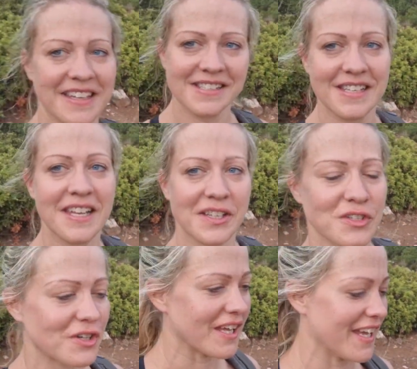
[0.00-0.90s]
This
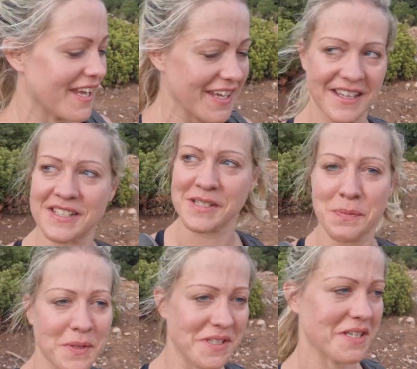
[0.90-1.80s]
literally just
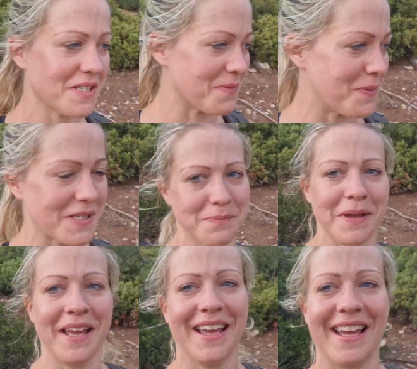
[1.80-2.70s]
puts into
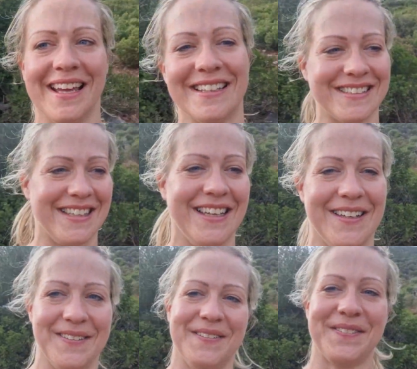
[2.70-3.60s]

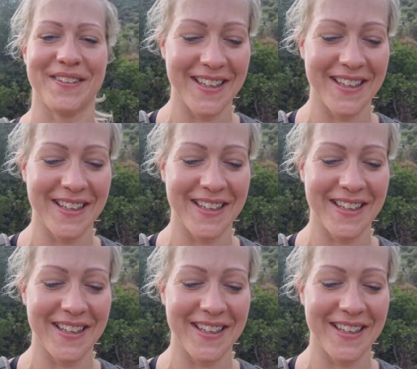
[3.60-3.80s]
perspective